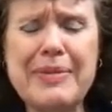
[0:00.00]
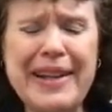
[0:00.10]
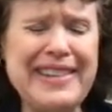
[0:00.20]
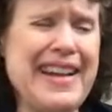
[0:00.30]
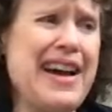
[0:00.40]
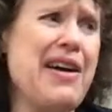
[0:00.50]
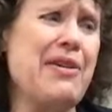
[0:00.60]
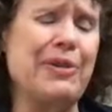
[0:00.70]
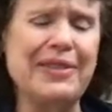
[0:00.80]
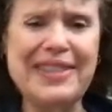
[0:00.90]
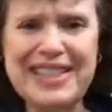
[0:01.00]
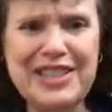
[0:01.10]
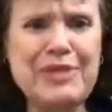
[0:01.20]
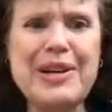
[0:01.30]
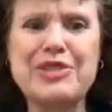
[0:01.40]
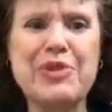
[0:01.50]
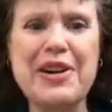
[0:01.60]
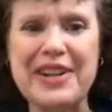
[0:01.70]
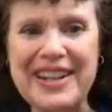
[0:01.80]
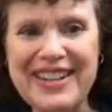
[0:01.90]
I'm like, "No, that's too much
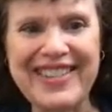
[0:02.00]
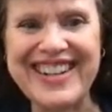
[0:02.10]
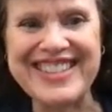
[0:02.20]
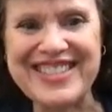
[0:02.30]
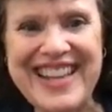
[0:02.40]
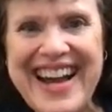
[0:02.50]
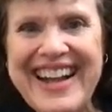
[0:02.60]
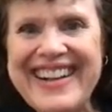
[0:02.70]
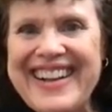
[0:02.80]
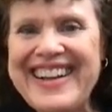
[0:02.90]
work. I don't want to do that."